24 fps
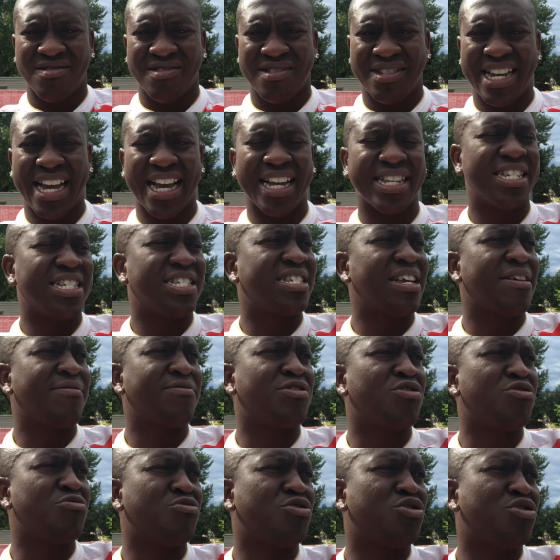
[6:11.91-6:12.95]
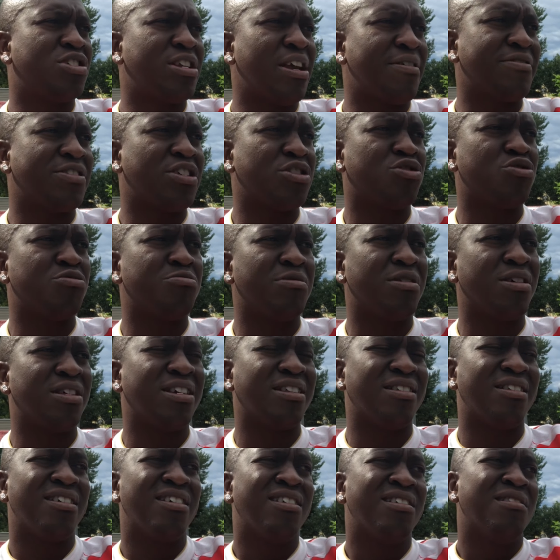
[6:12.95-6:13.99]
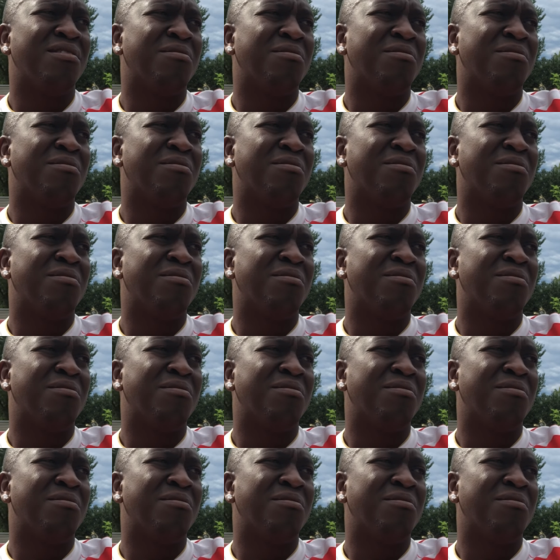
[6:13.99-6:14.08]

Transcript: Yes, he's 72 million.